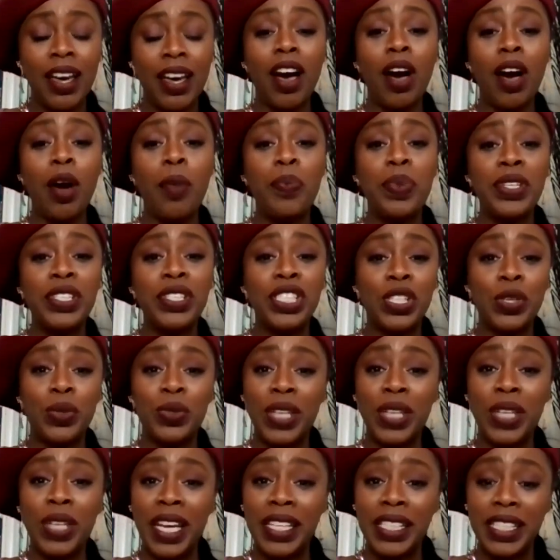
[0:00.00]
up until
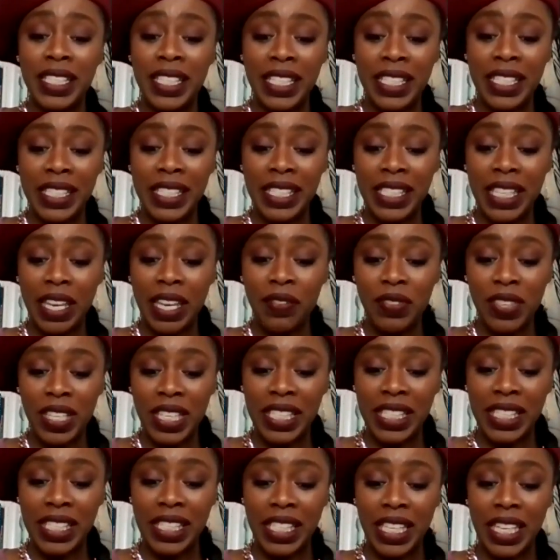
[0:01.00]

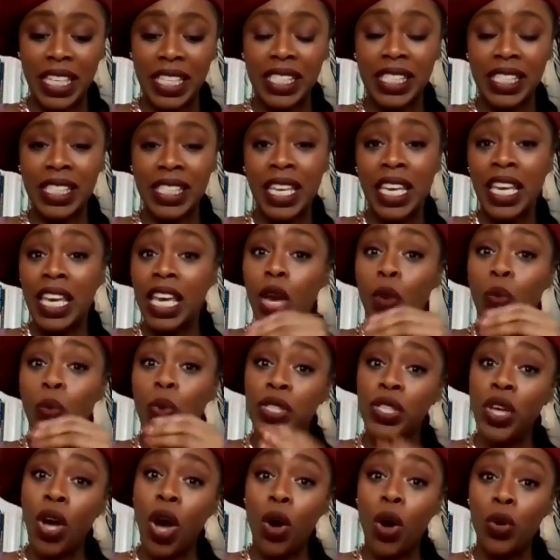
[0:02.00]
1976, it
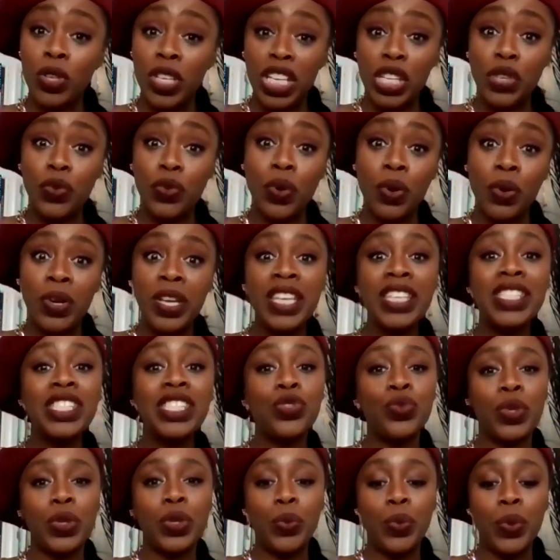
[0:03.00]
was called Negro
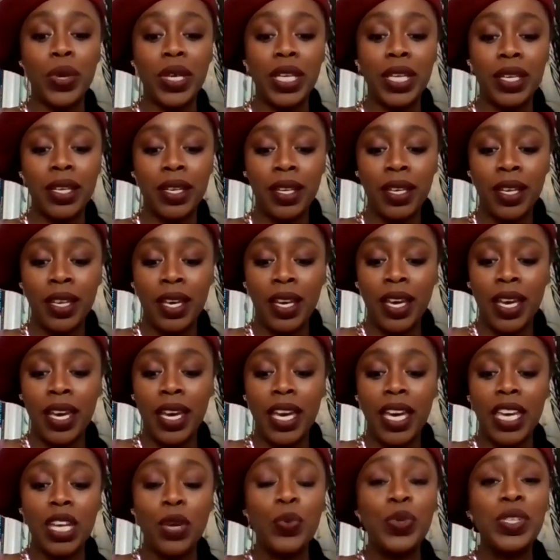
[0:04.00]
History Week.
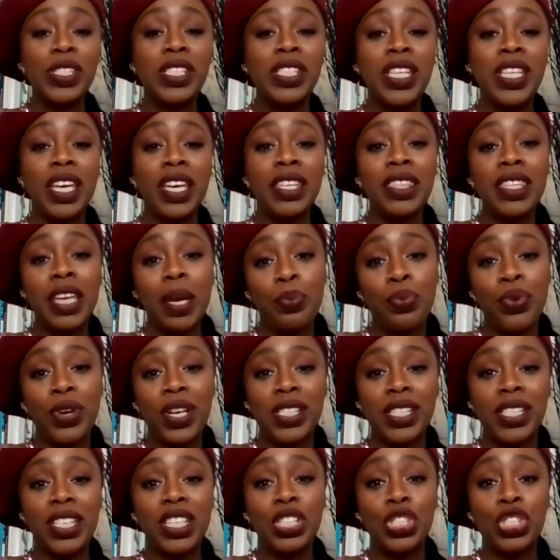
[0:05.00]
And it was then that
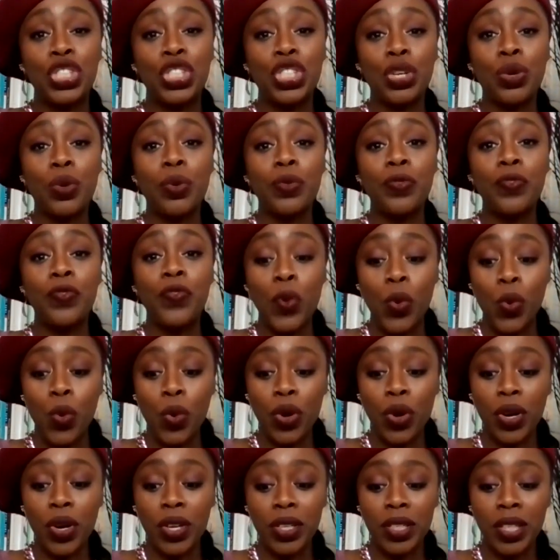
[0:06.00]
President Gerald
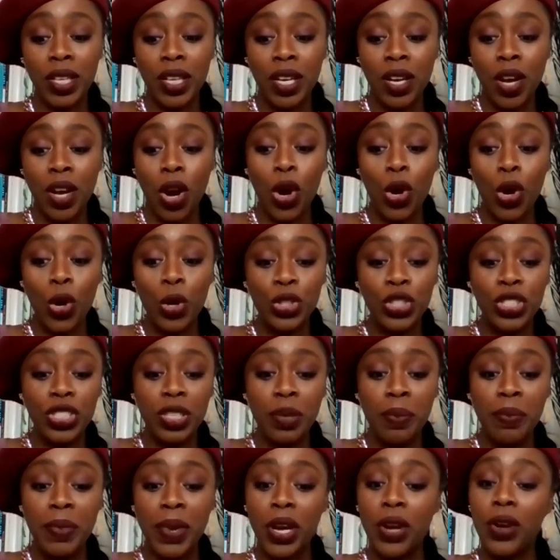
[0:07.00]
Ford urged
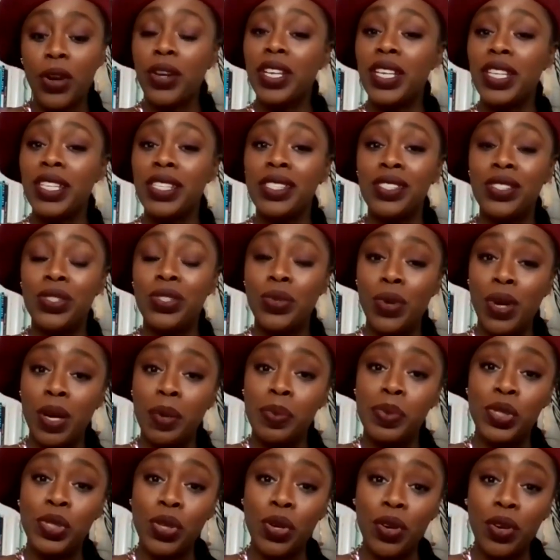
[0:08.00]
Americans to
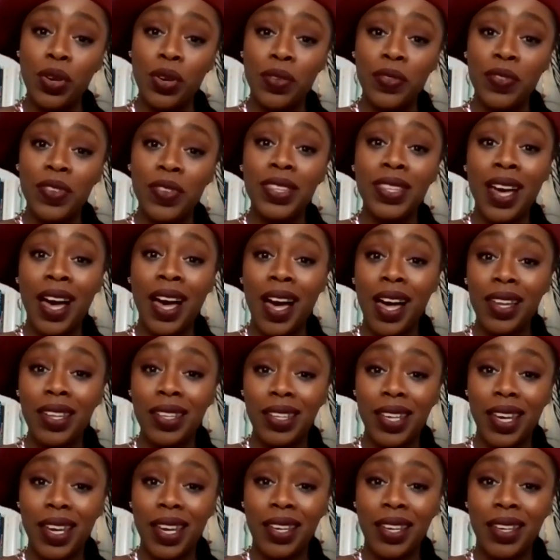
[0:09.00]
observe the
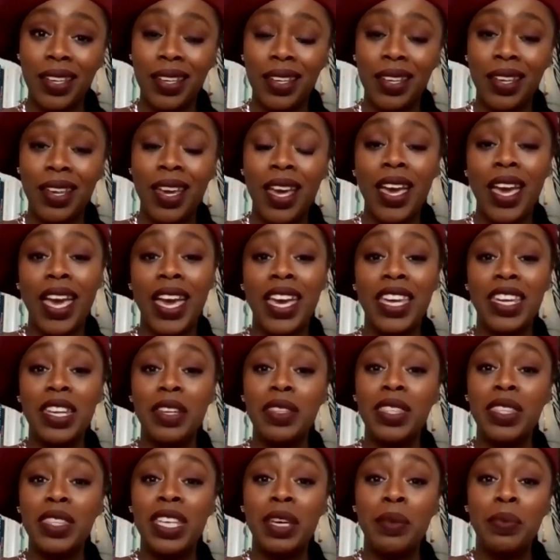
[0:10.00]
holiday. And
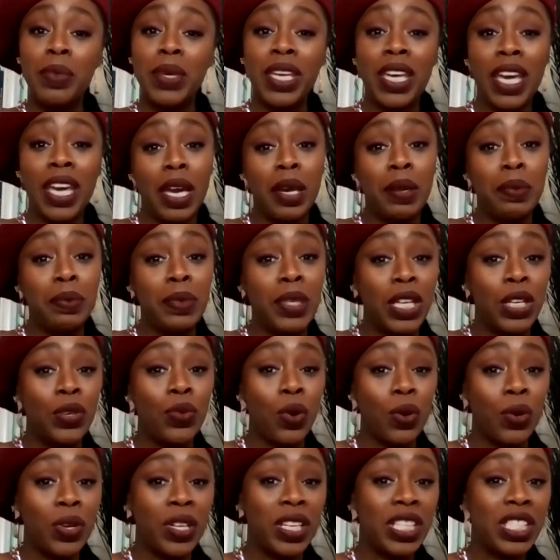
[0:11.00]
it then became
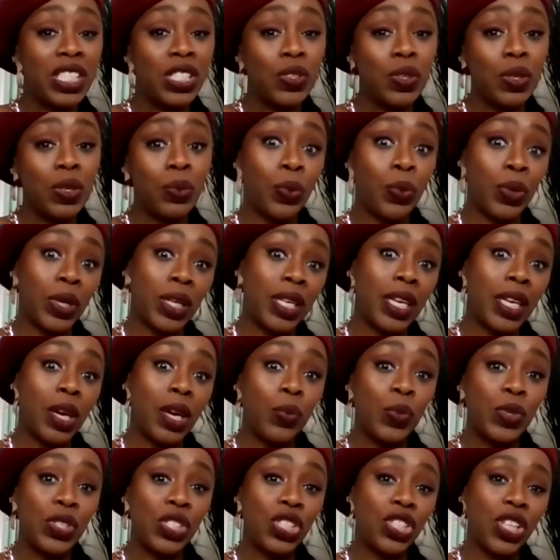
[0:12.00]
Negro History Week
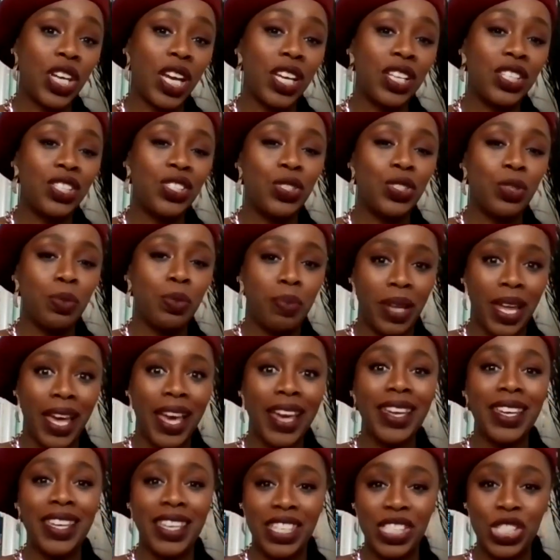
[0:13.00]
and was changed to
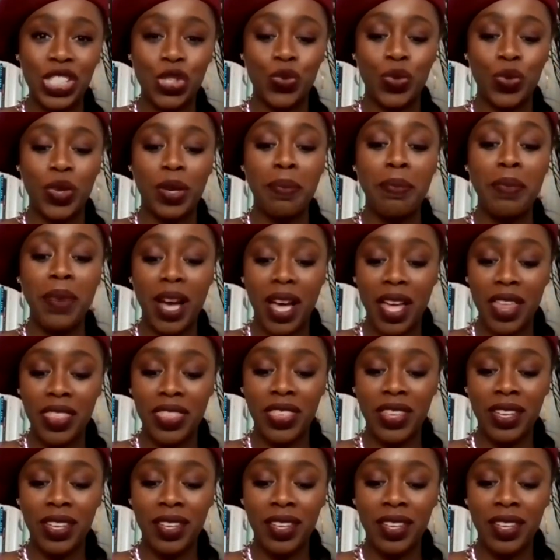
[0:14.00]
Black History Month.